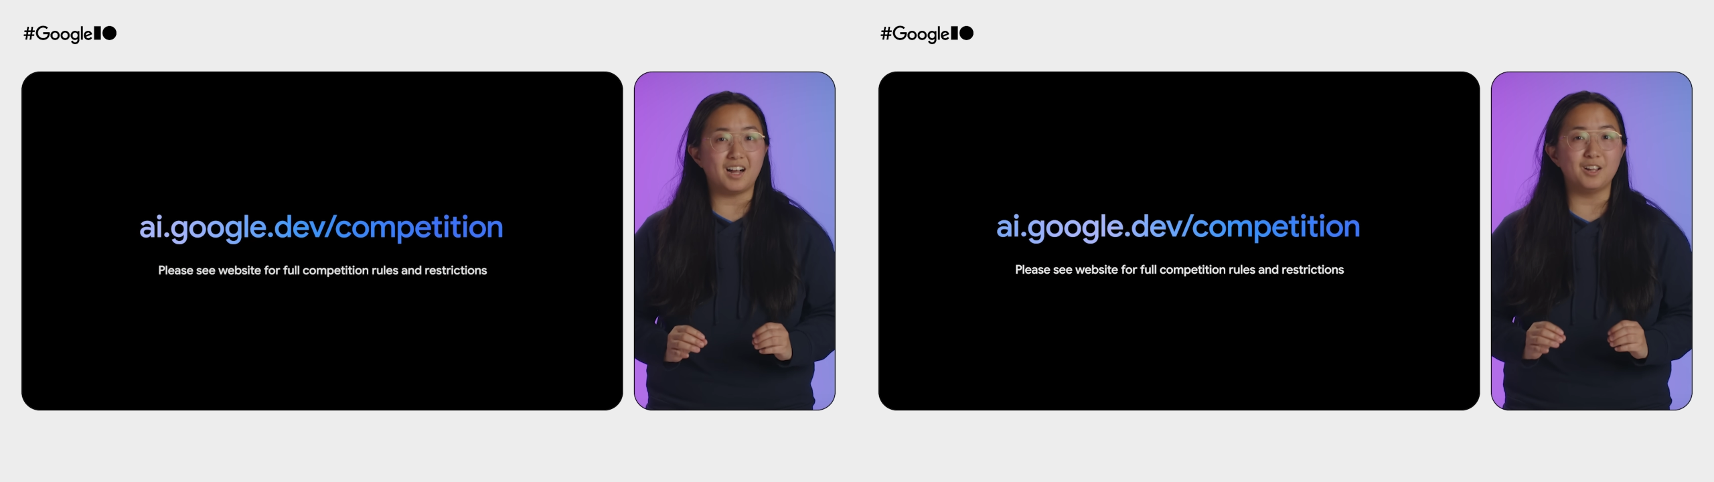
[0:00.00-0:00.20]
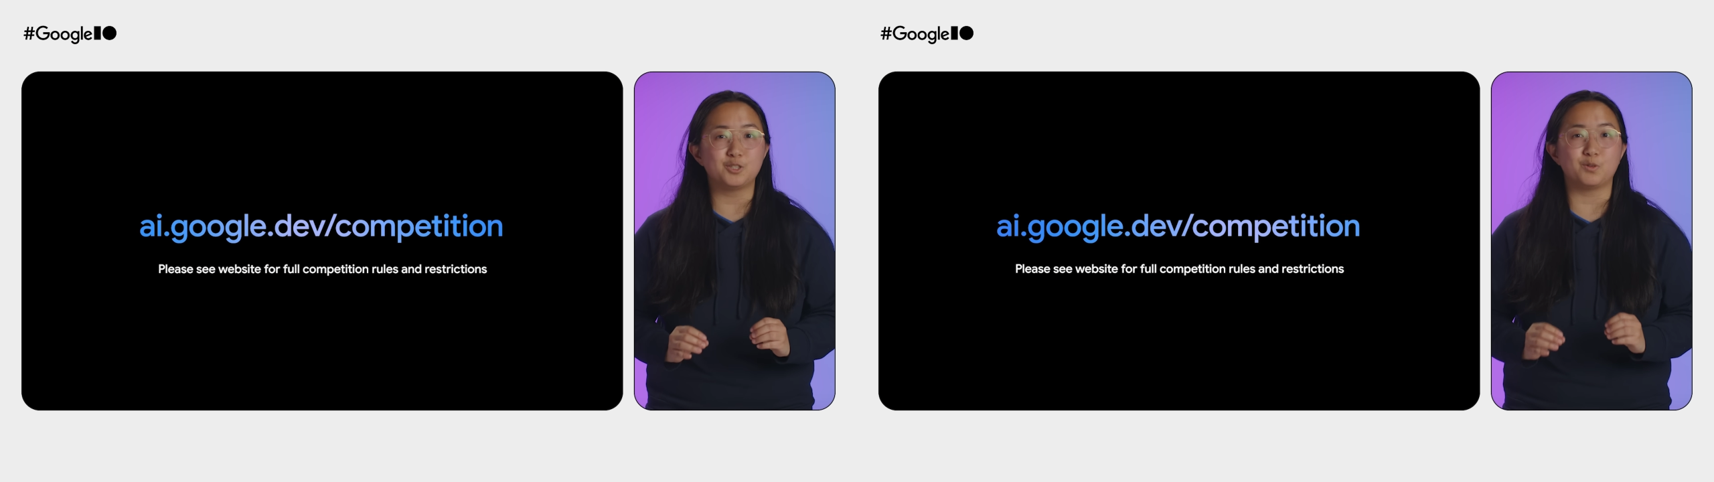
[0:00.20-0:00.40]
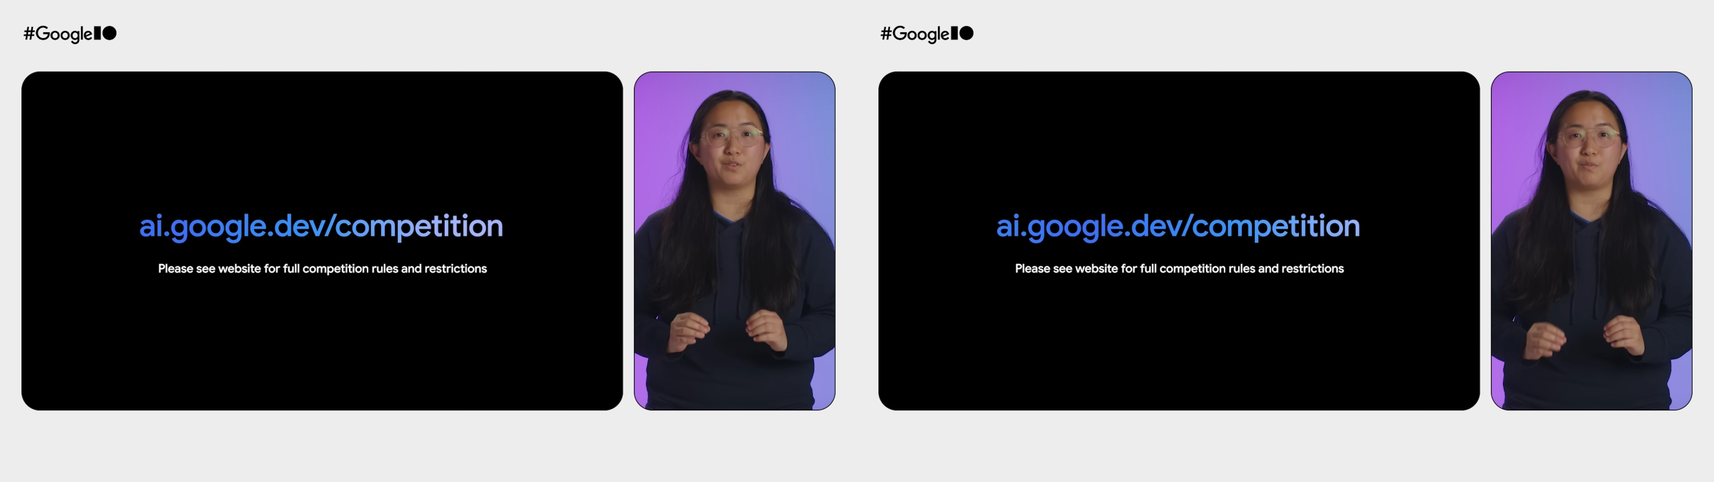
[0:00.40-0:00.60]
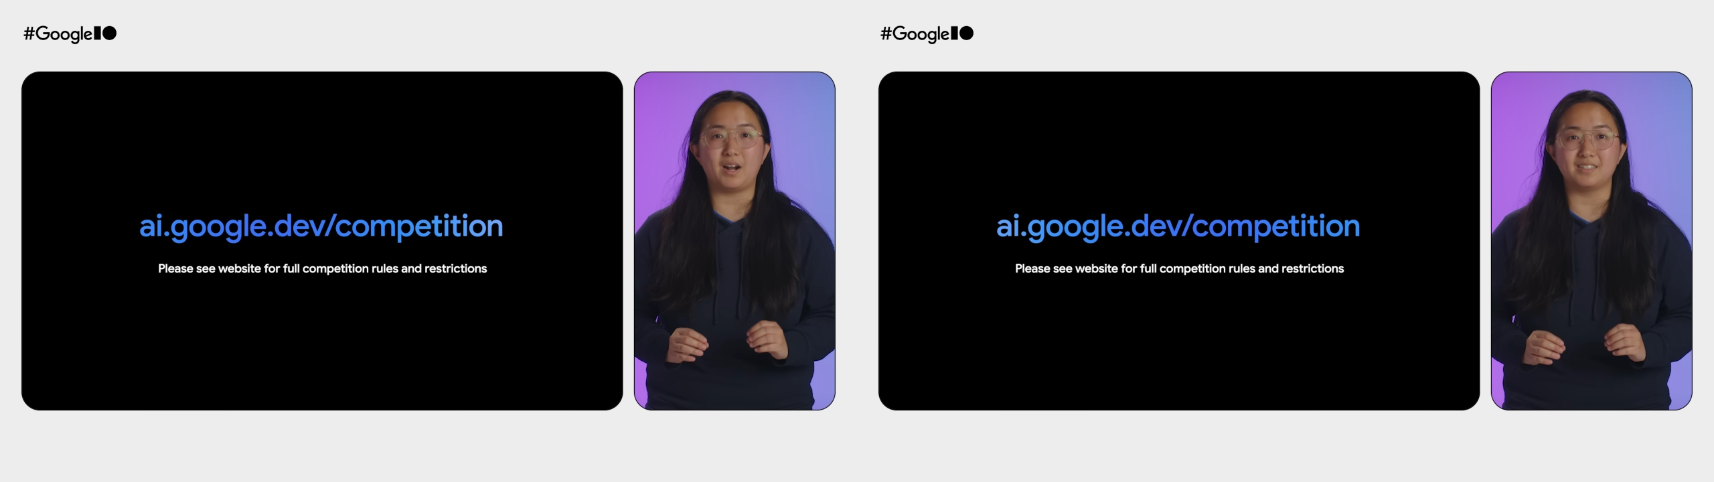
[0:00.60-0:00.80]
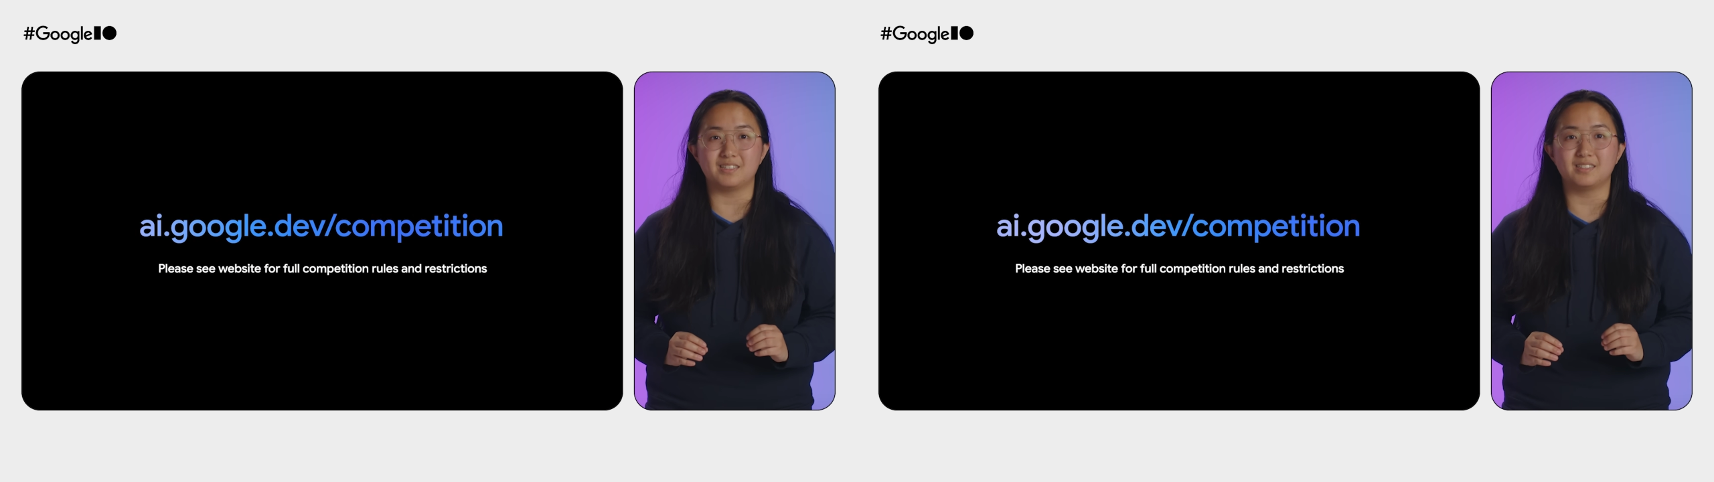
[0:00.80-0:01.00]
worth of
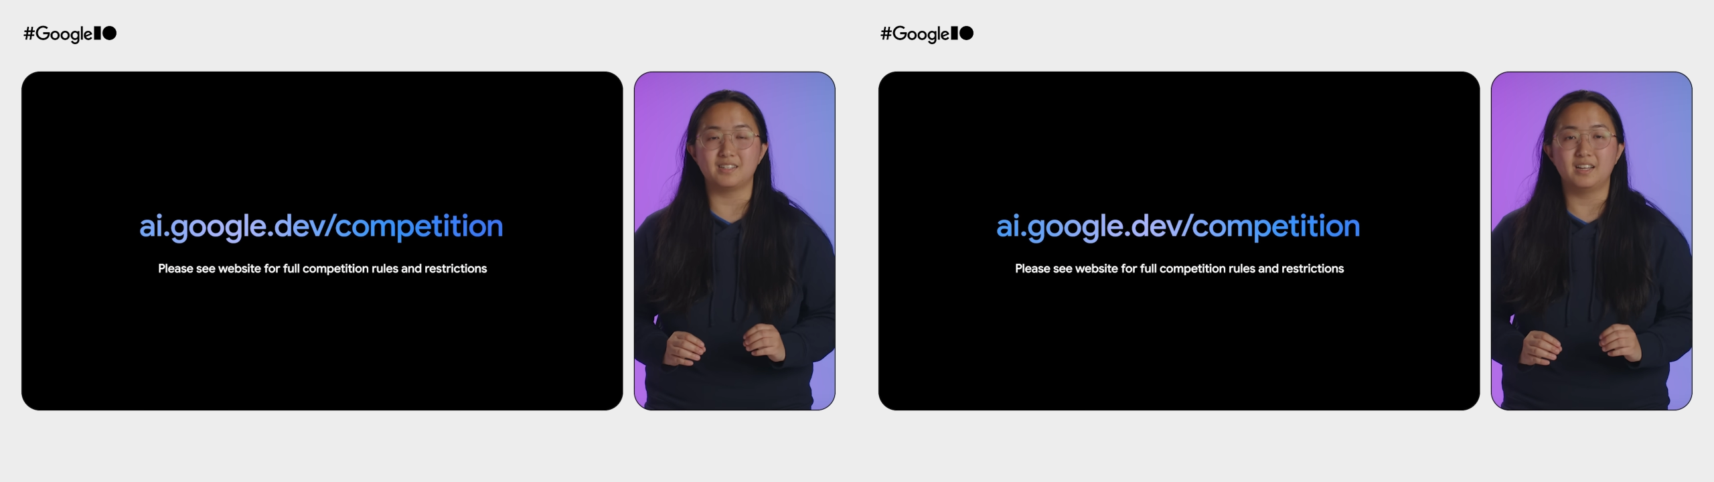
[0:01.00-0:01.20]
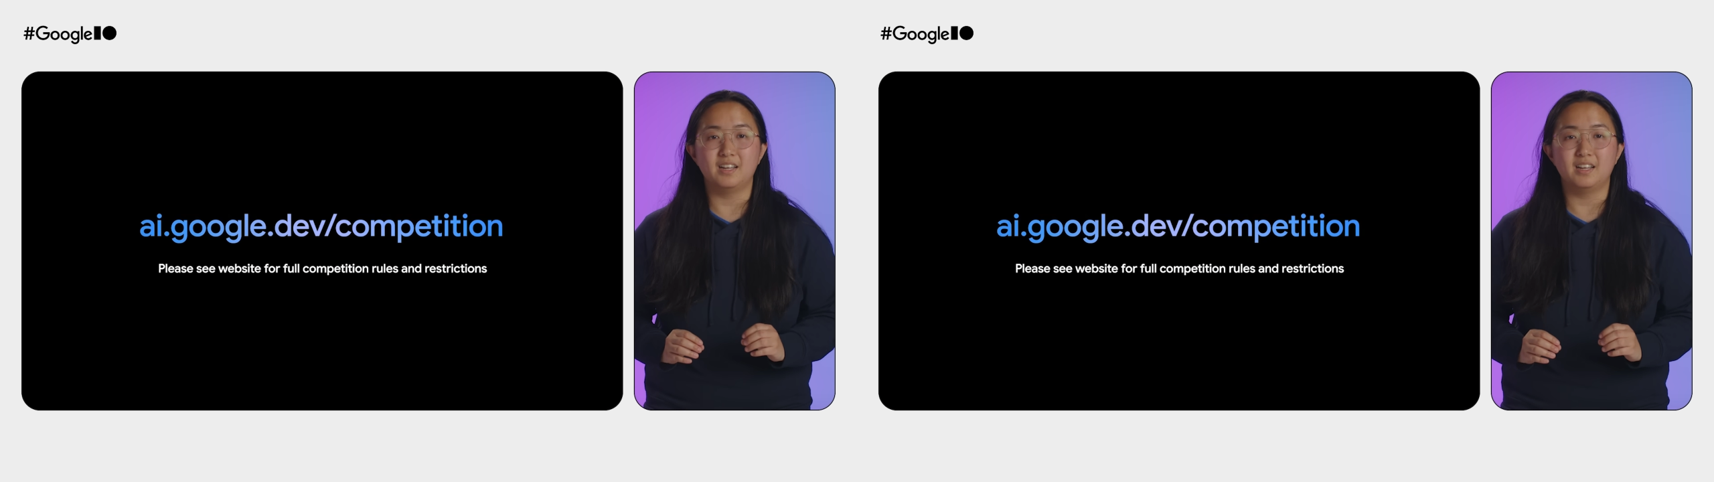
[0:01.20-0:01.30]
prizes.